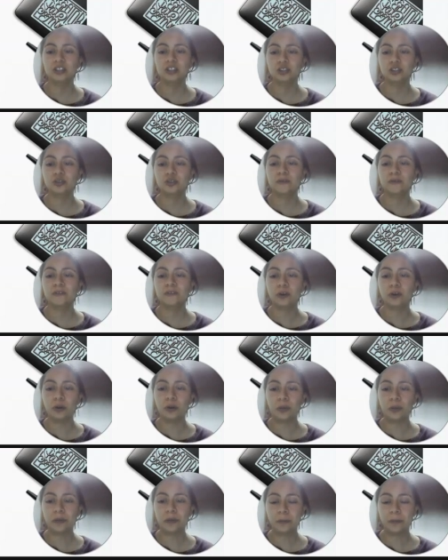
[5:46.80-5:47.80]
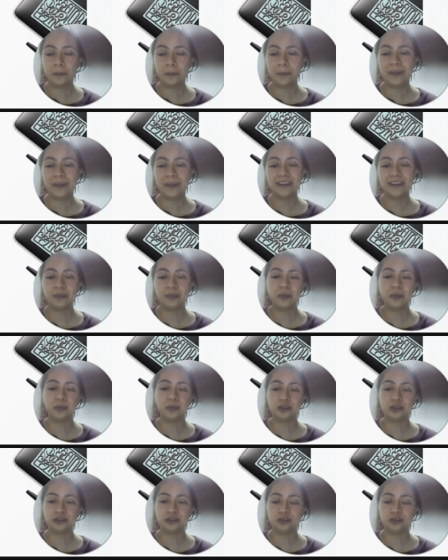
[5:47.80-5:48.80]
to form better
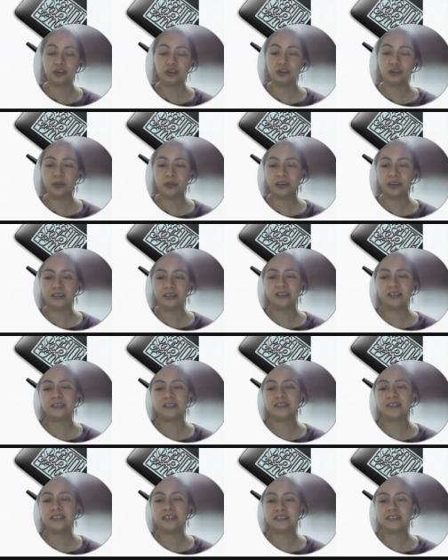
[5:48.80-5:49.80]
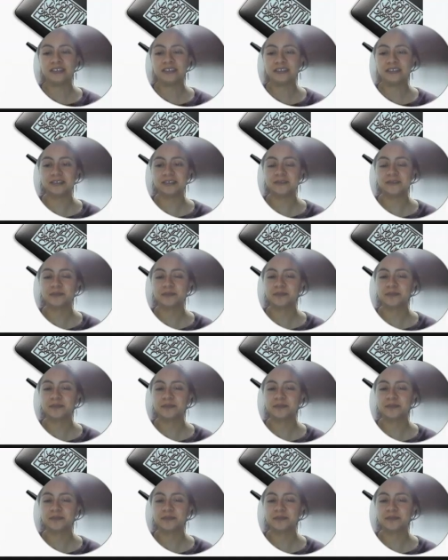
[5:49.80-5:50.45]
people or better citizens.